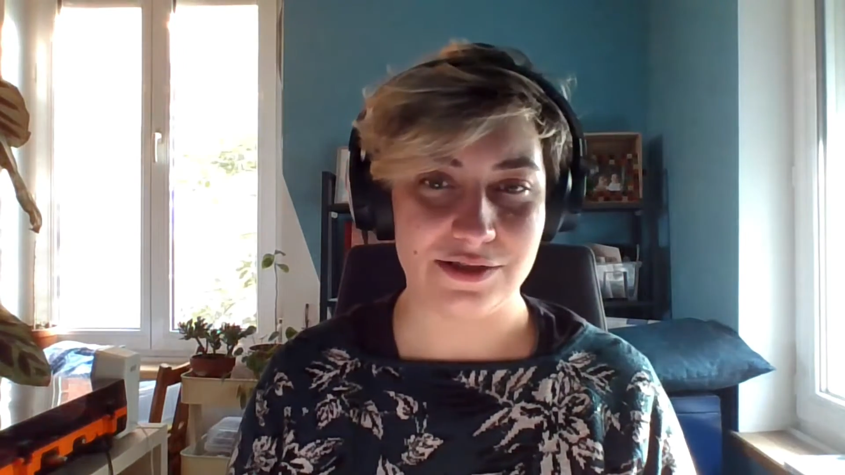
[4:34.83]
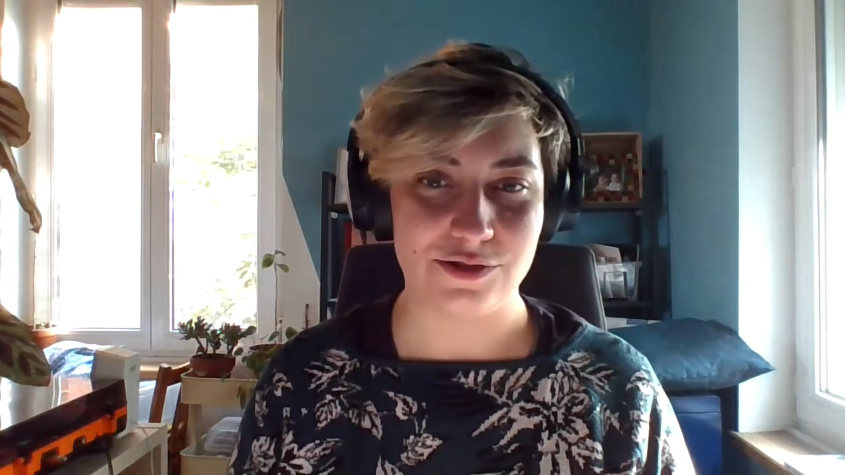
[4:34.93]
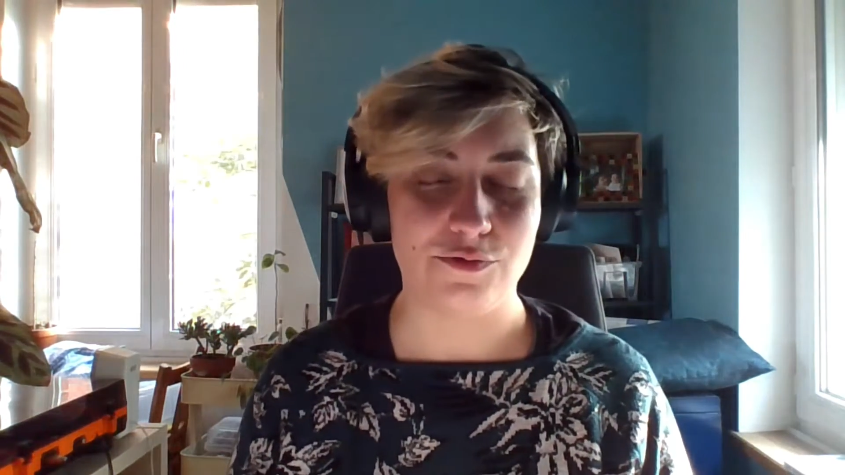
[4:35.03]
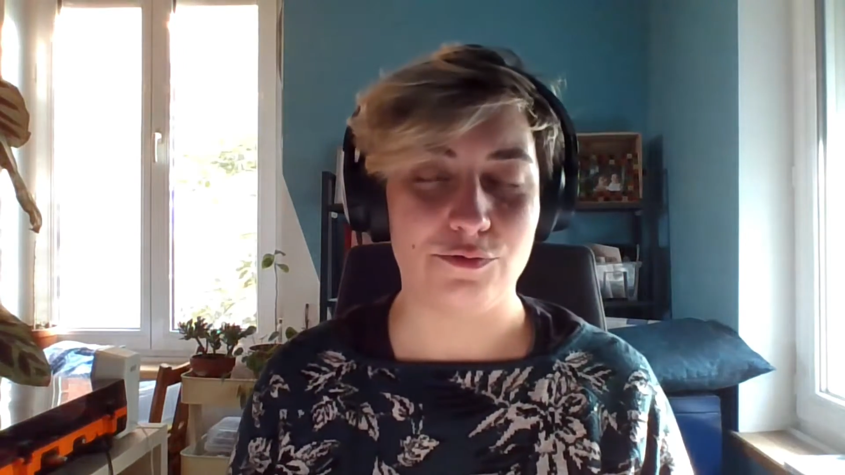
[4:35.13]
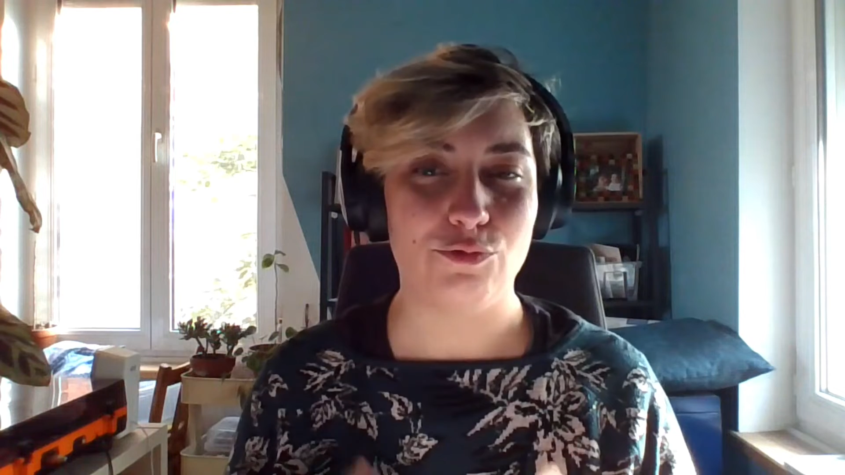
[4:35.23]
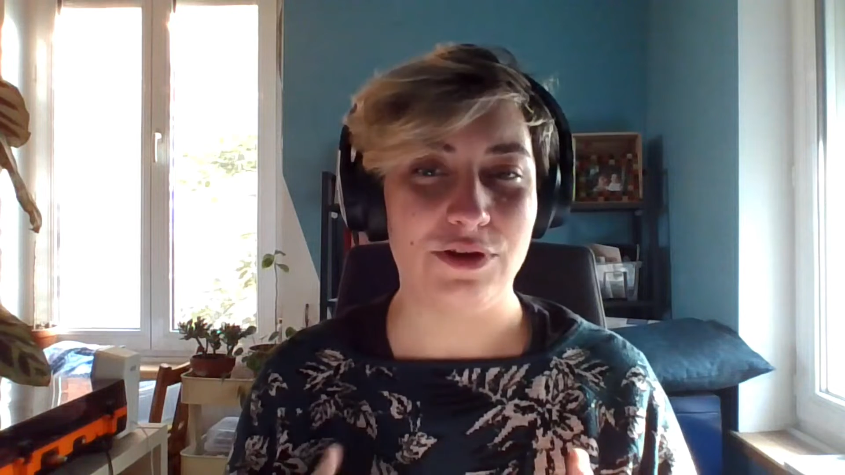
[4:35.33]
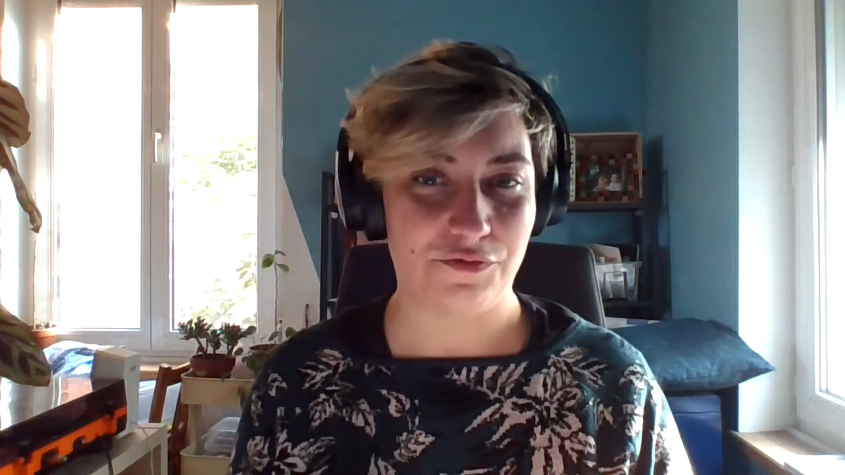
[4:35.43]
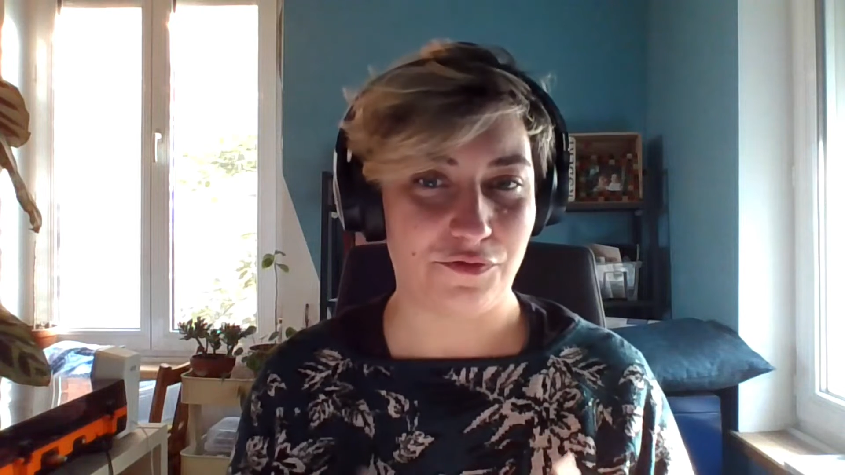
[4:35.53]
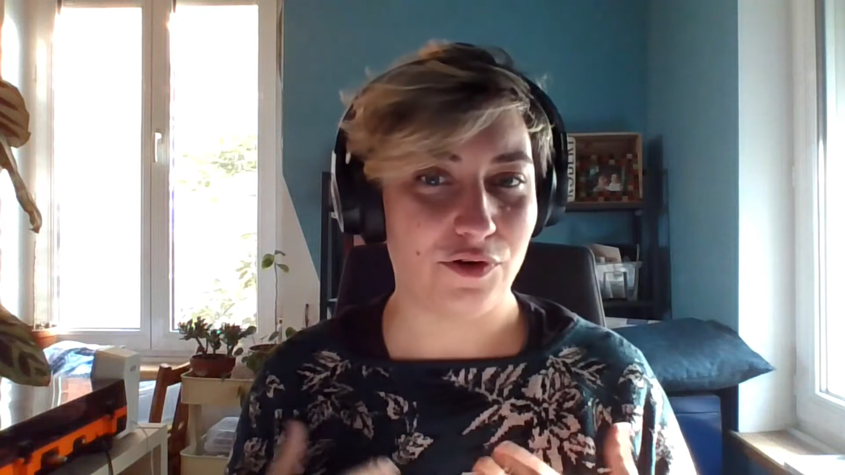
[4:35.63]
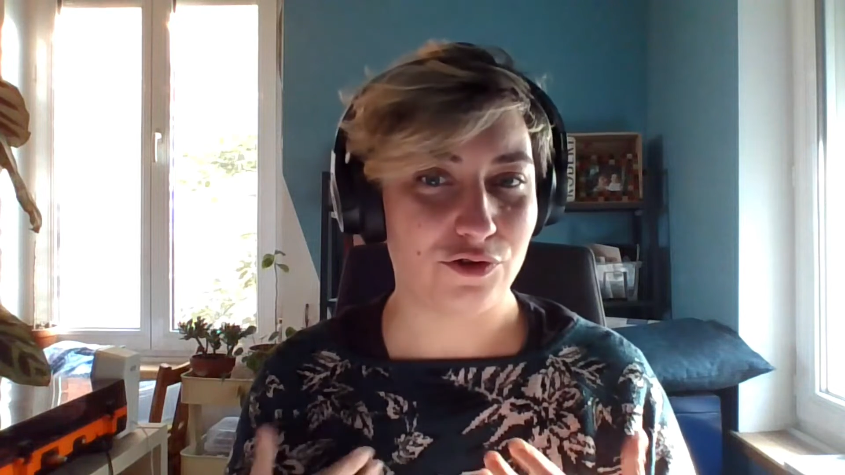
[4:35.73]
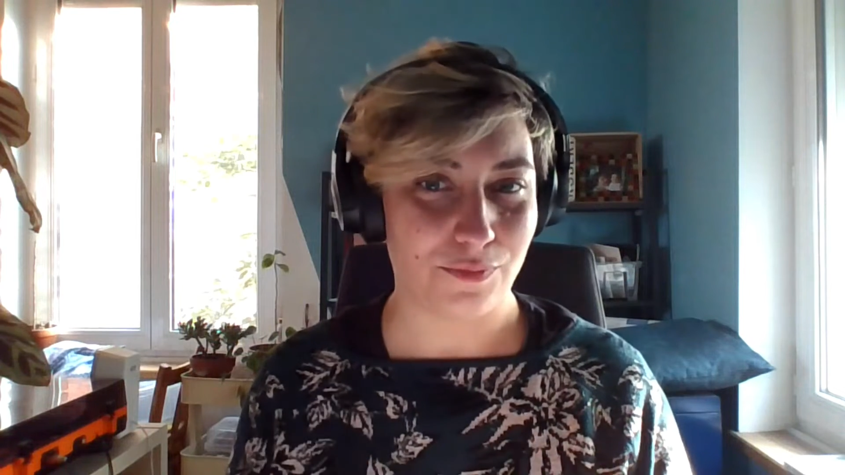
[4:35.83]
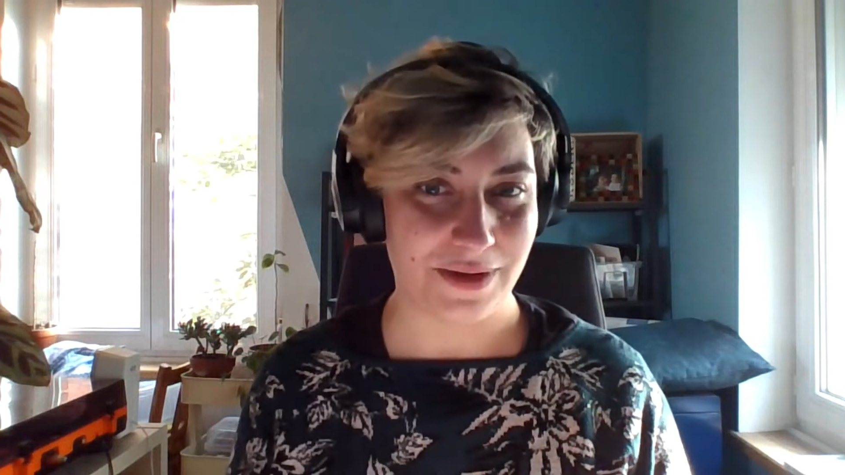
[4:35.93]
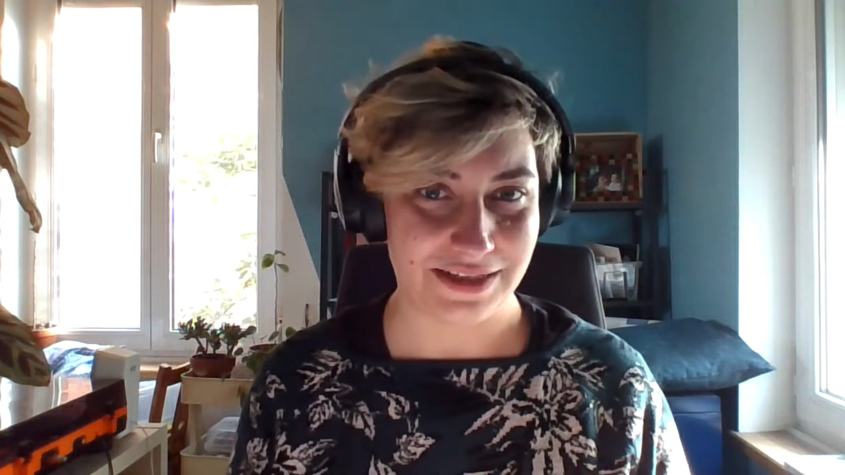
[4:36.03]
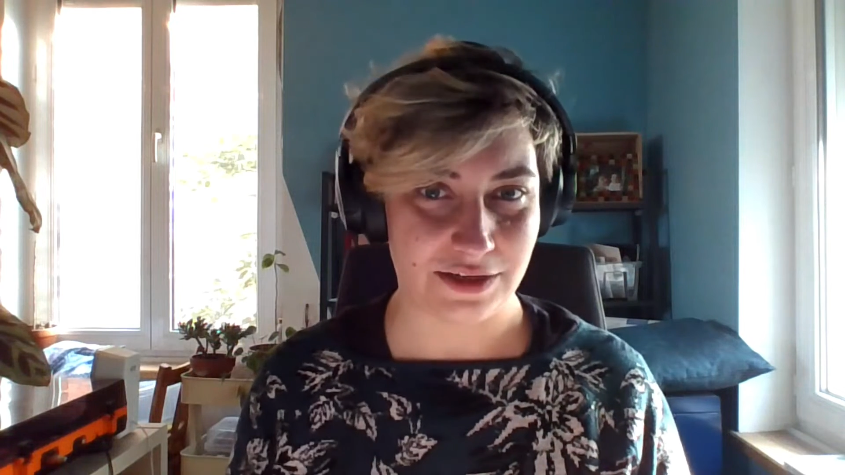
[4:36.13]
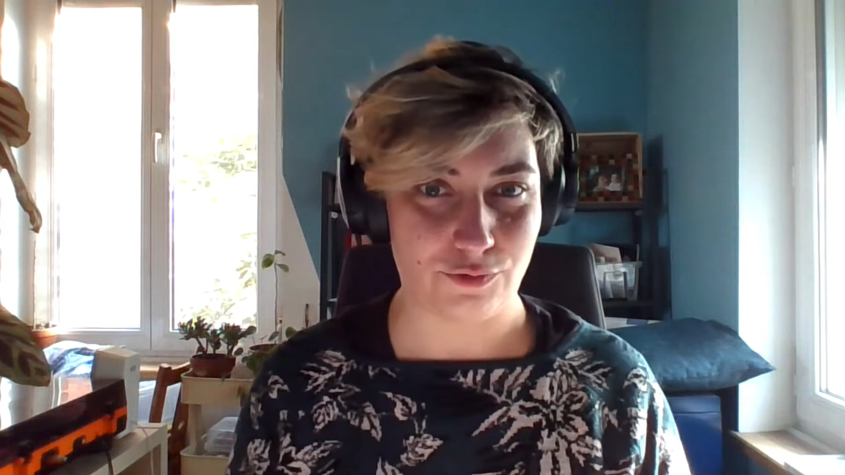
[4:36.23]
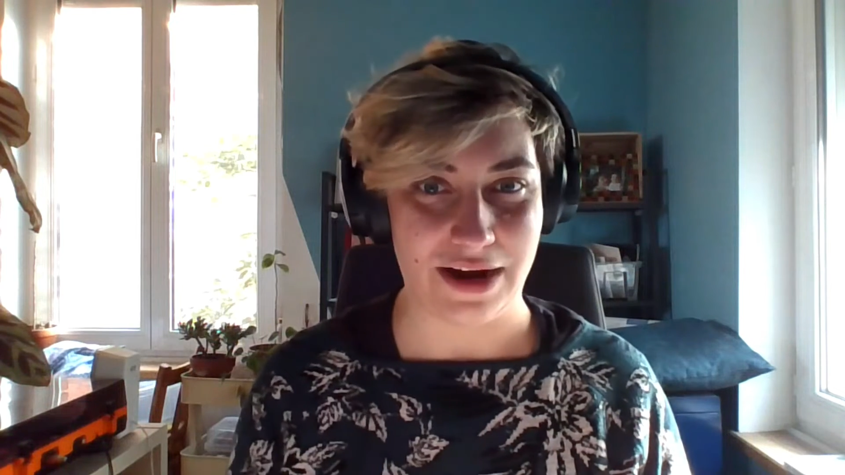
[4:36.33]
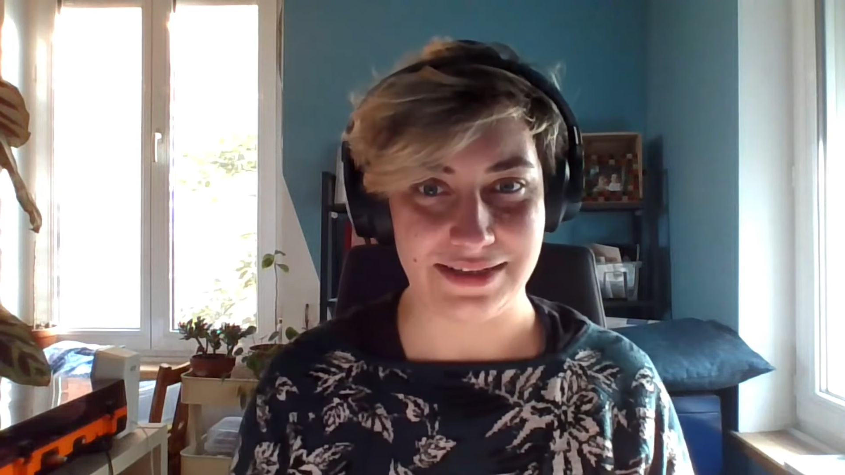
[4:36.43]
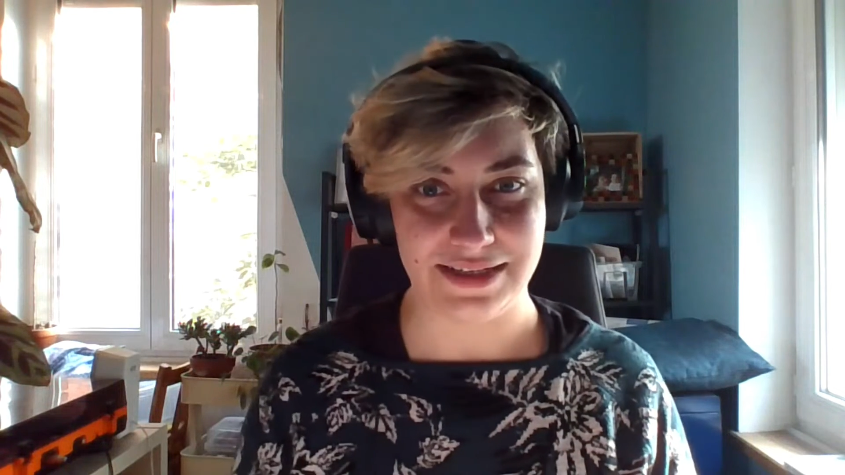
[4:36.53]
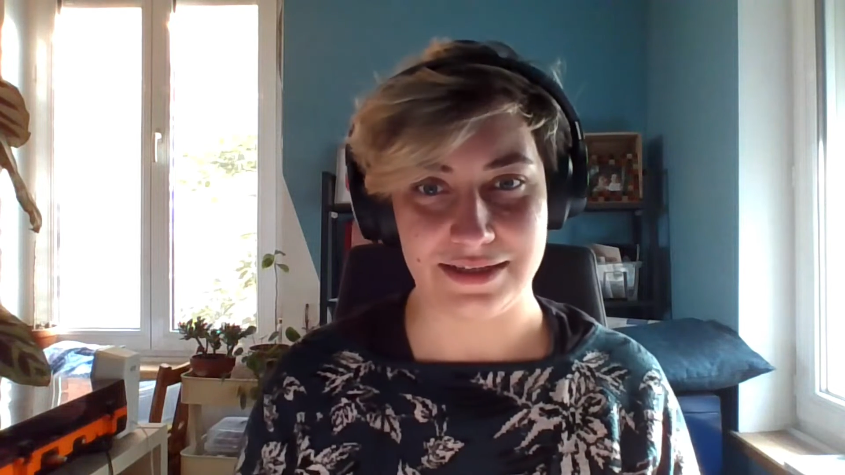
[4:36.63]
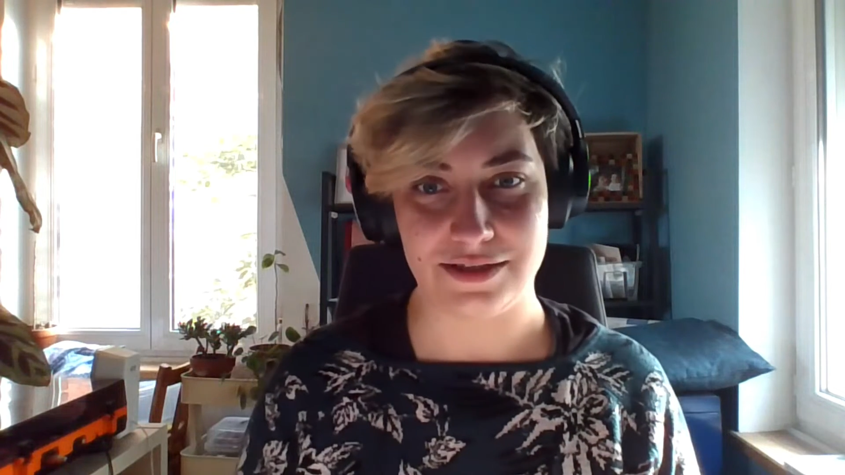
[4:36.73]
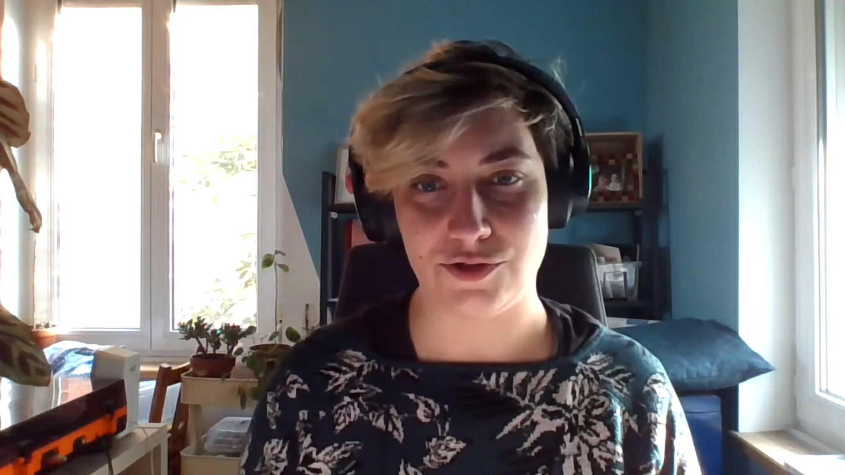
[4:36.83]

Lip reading: So with automatic writing.